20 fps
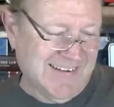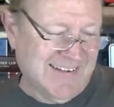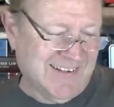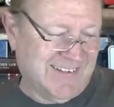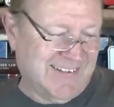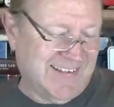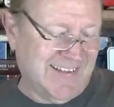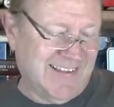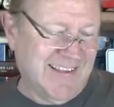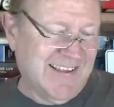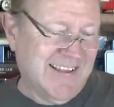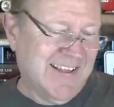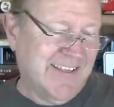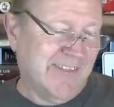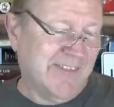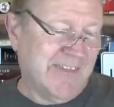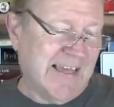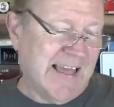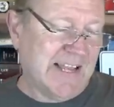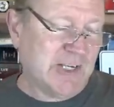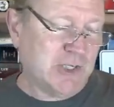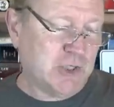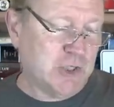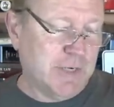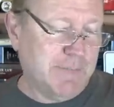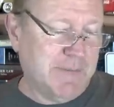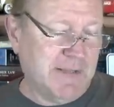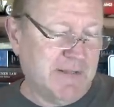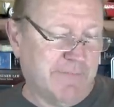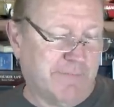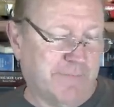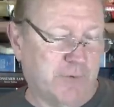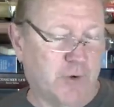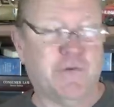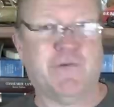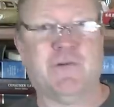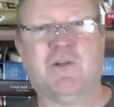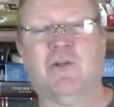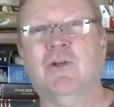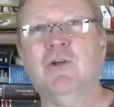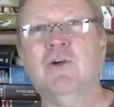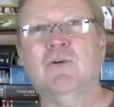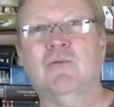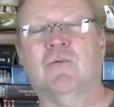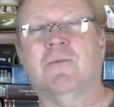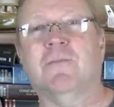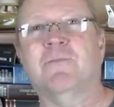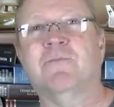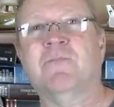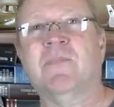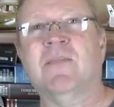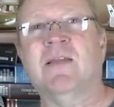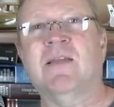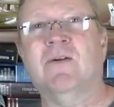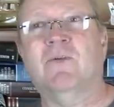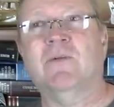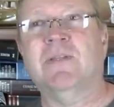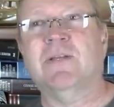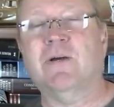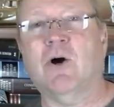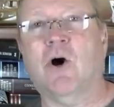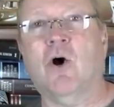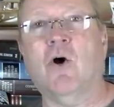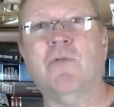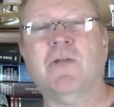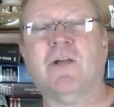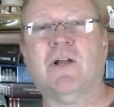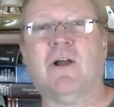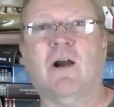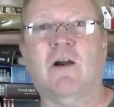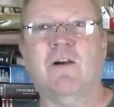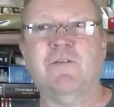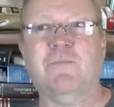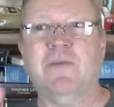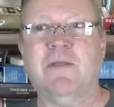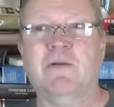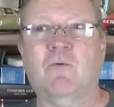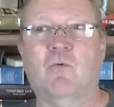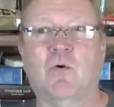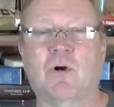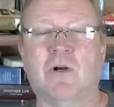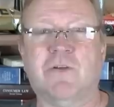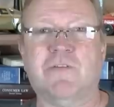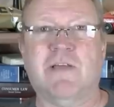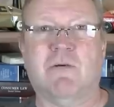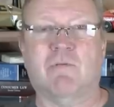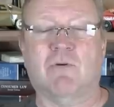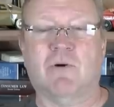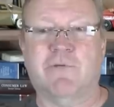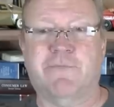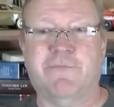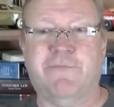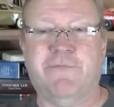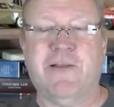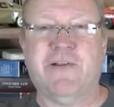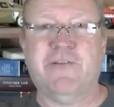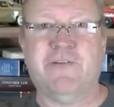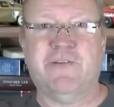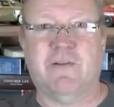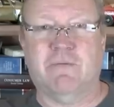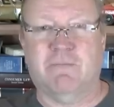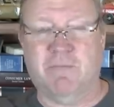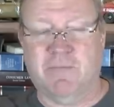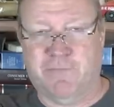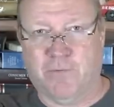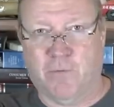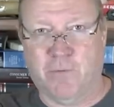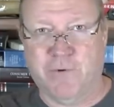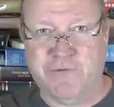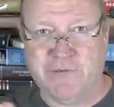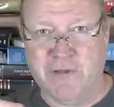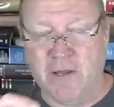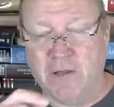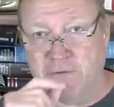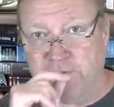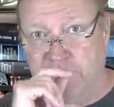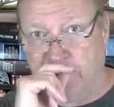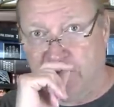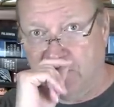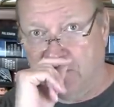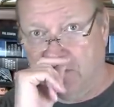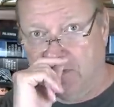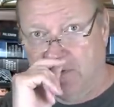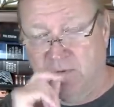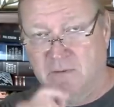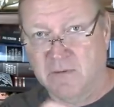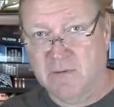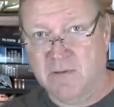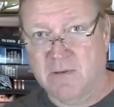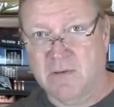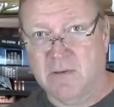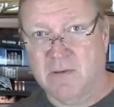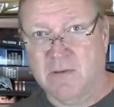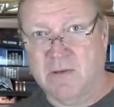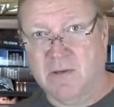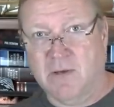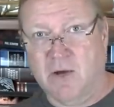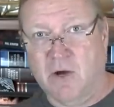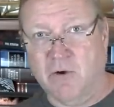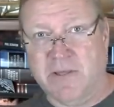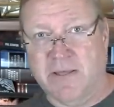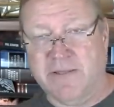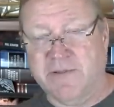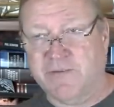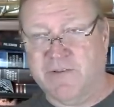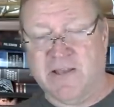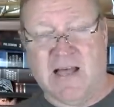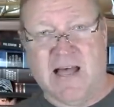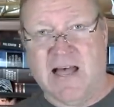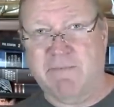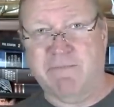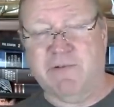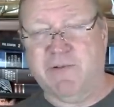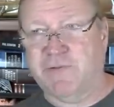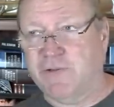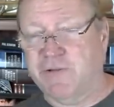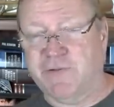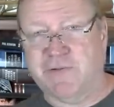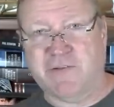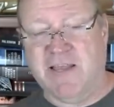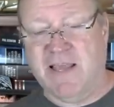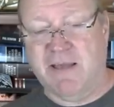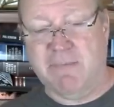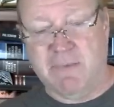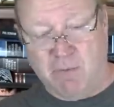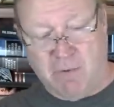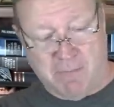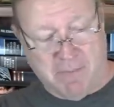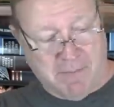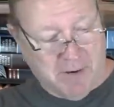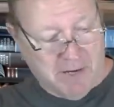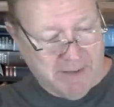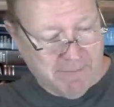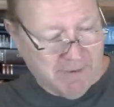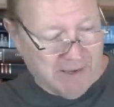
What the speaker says: See, that should have been the first clue. And they go, oh, the car's being worked on. We're going to fix it before we sell it to you. Okay, this is obviously a scam. I want my money